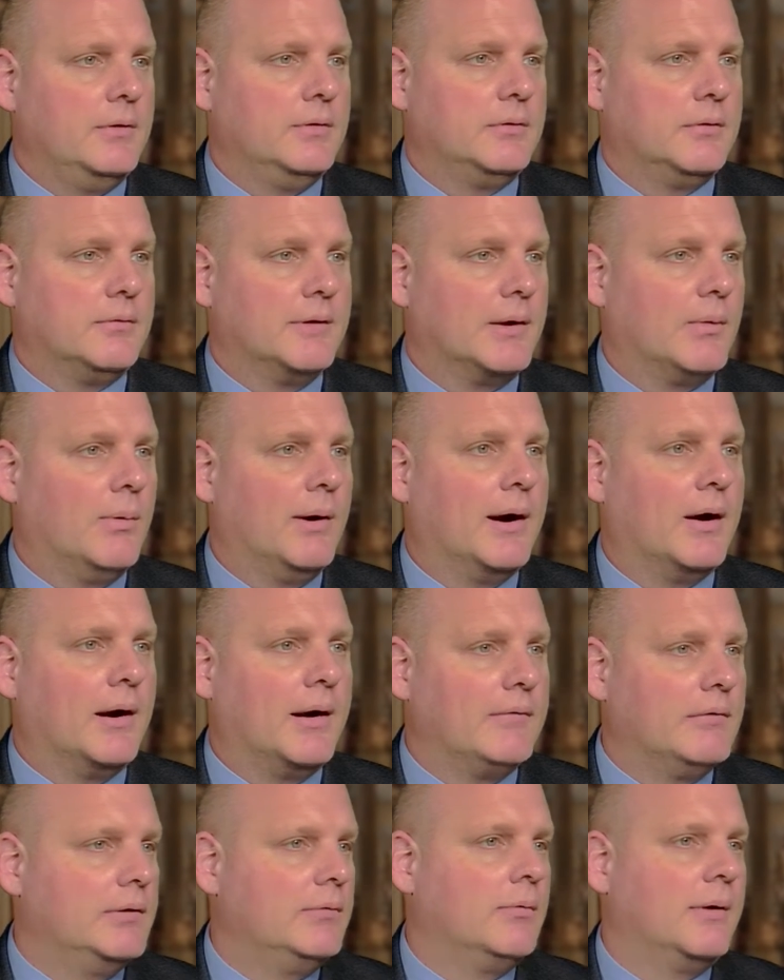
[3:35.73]
require
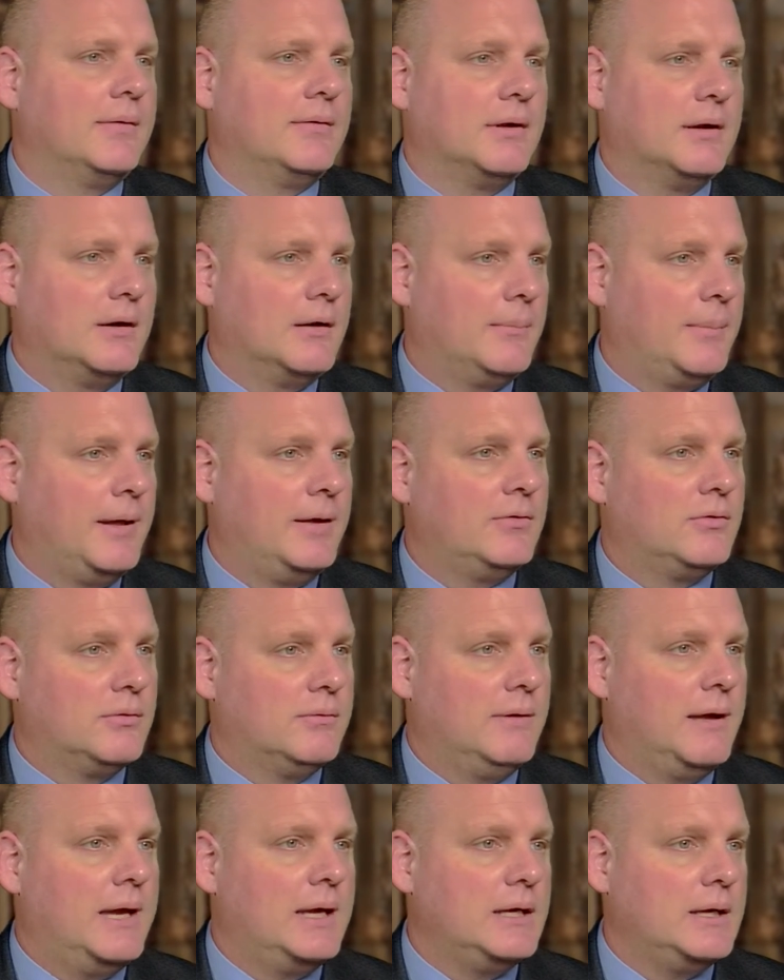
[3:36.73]
every resident of
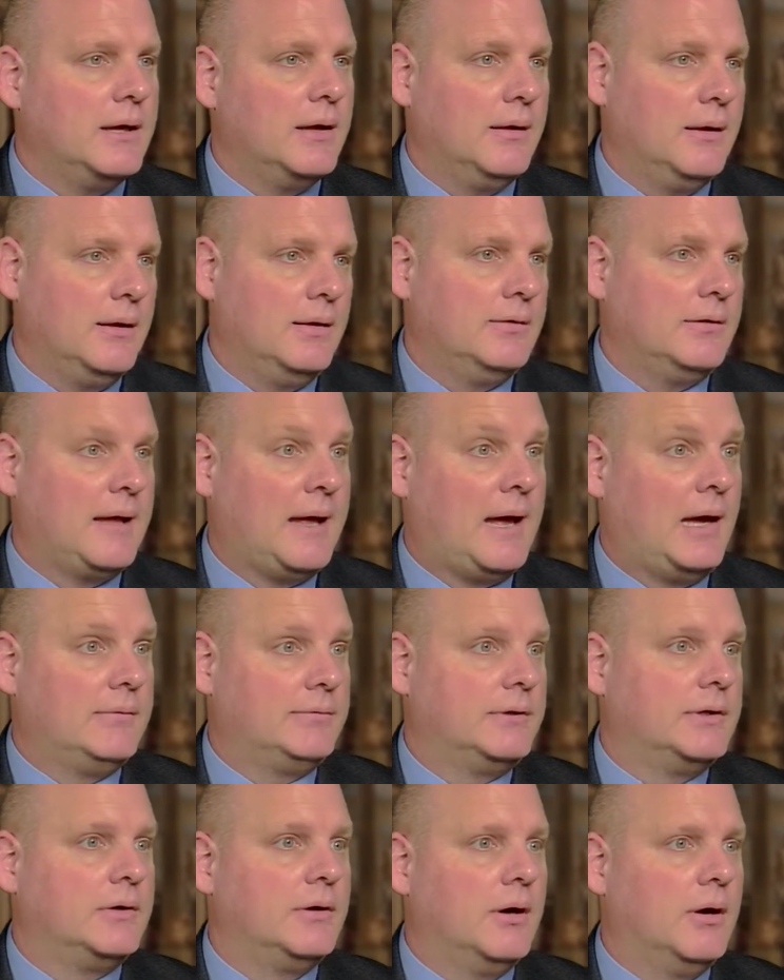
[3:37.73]
Pennsylvania to have
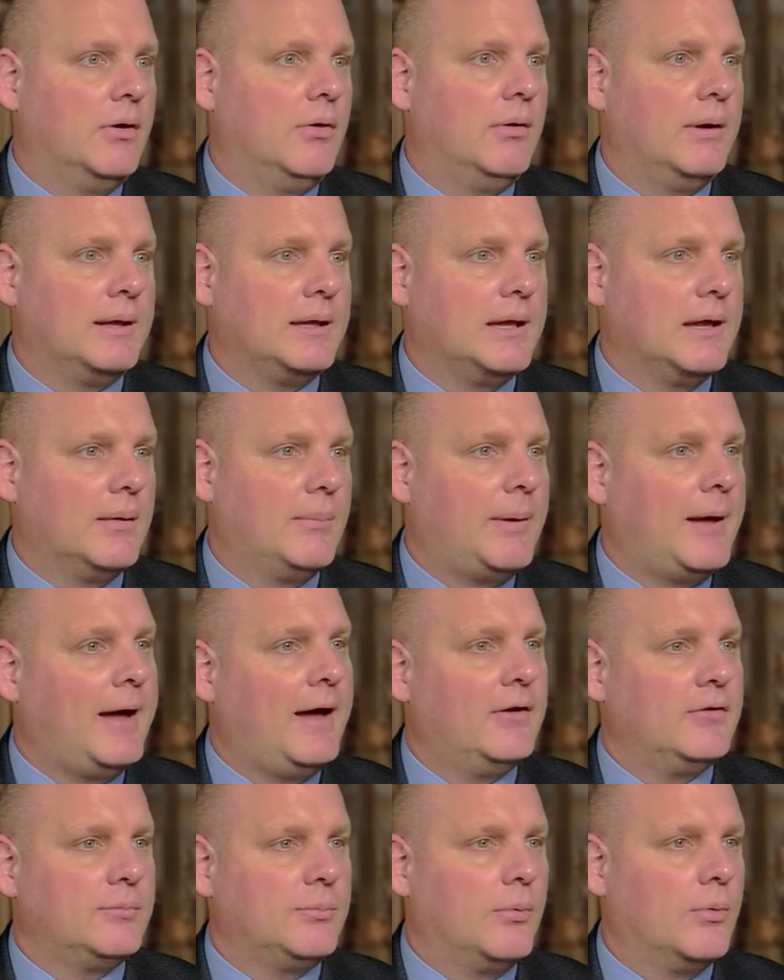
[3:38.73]
to go and get a
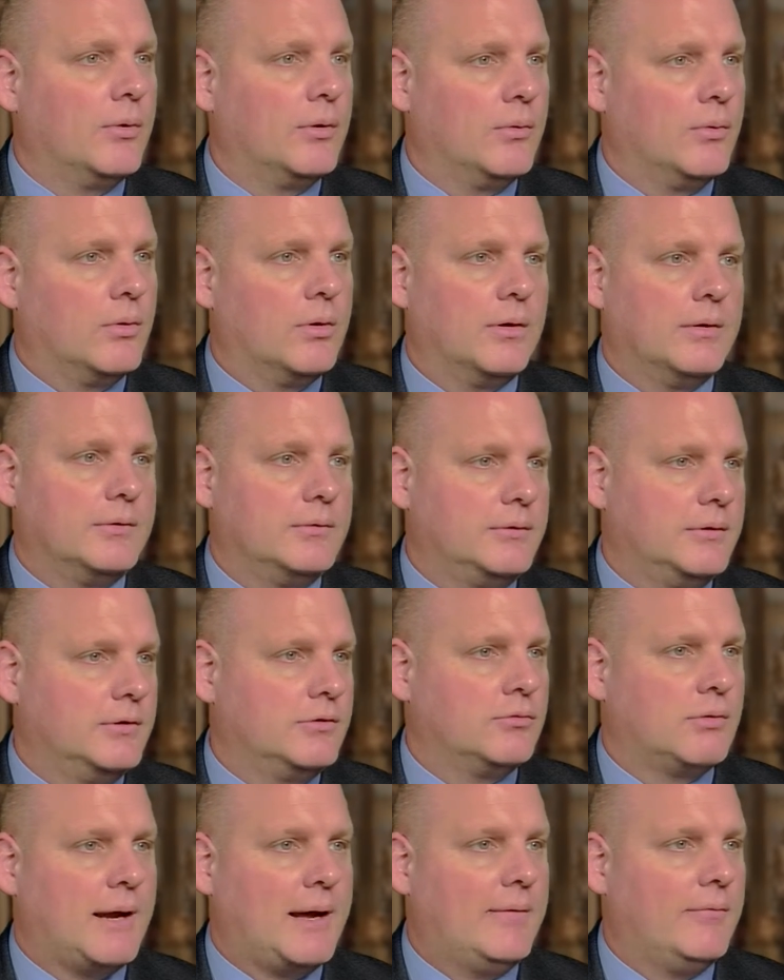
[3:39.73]
passport in order to
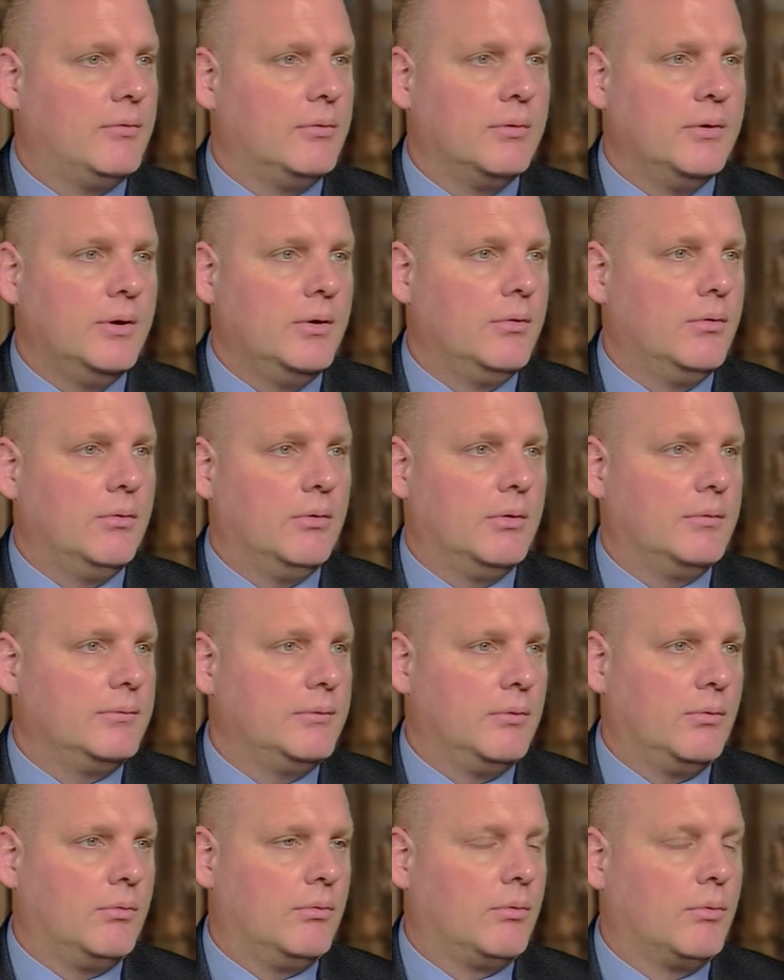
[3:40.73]
travel
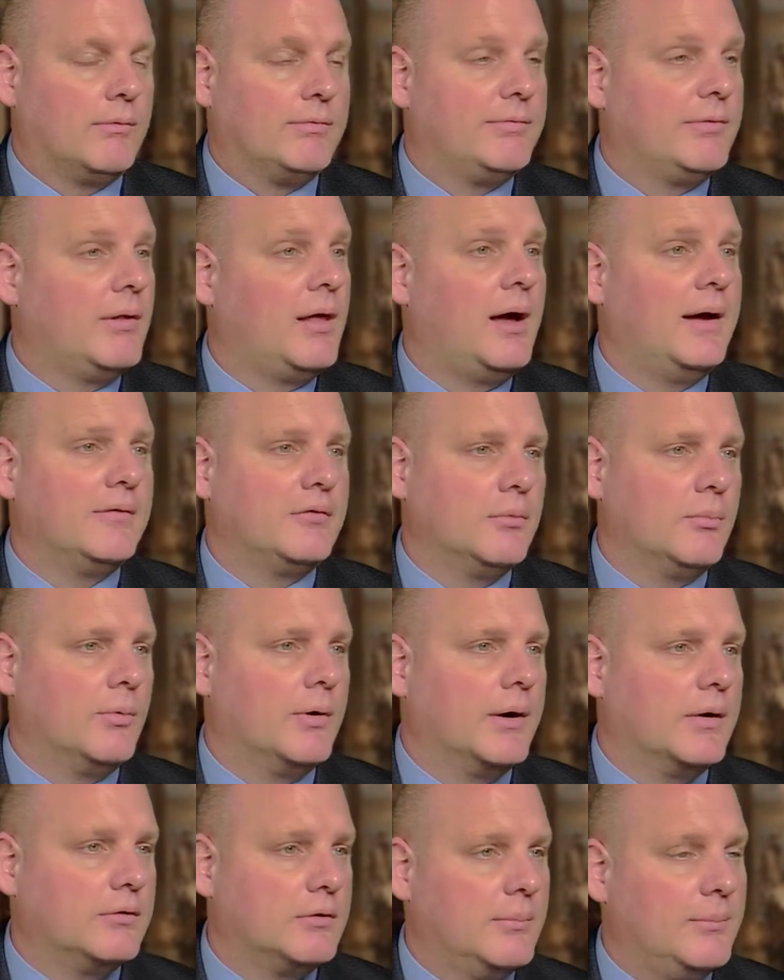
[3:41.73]
or fly
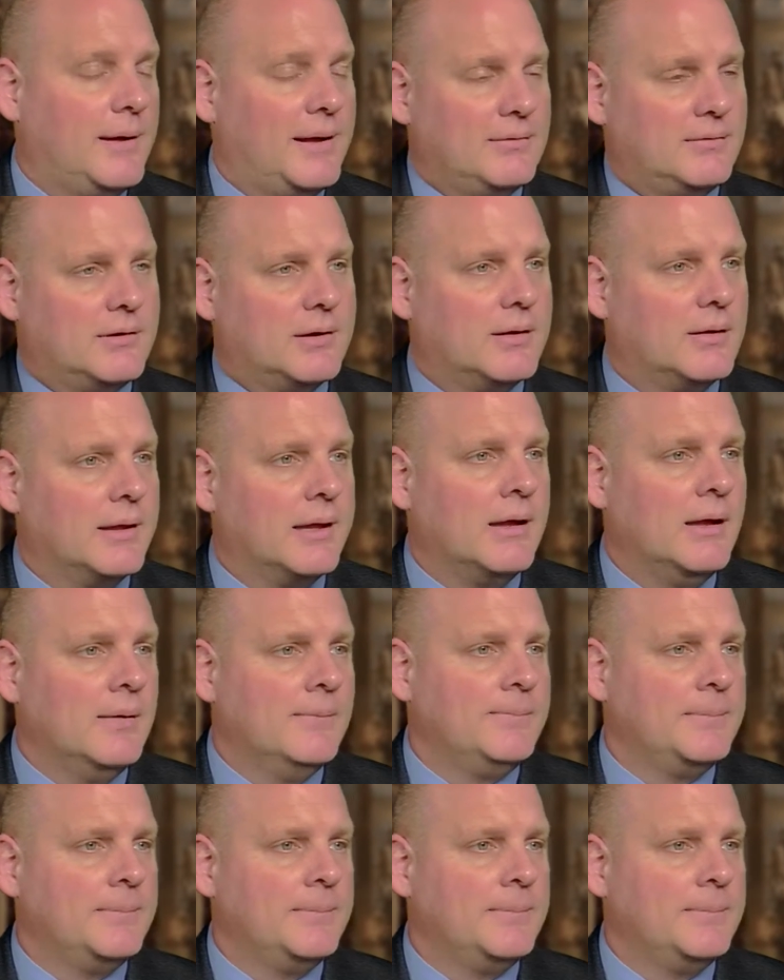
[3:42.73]
somewhere domestically.